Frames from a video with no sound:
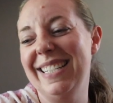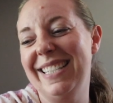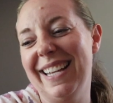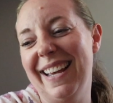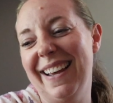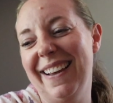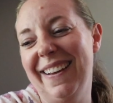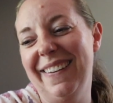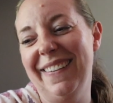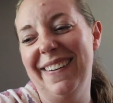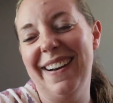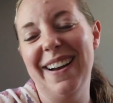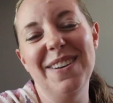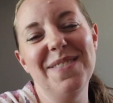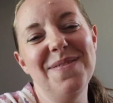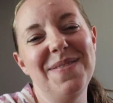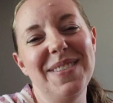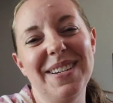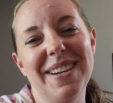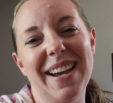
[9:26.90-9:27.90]
So I
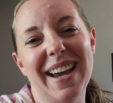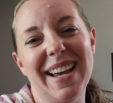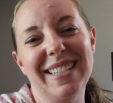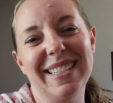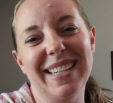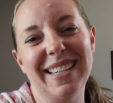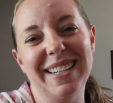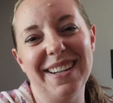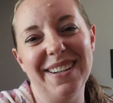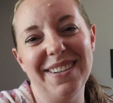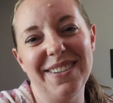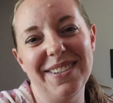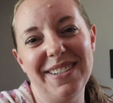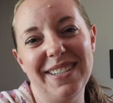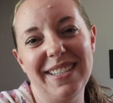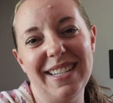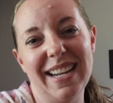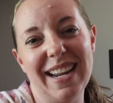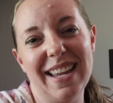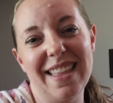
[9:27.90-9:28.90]
hope you guys can
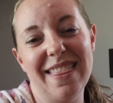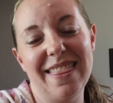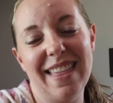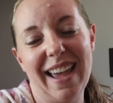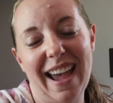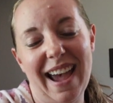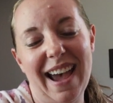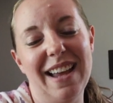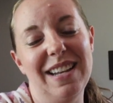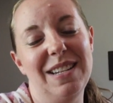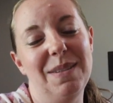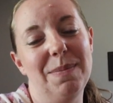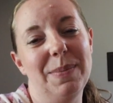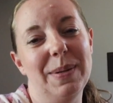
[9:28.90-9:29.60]
understand that.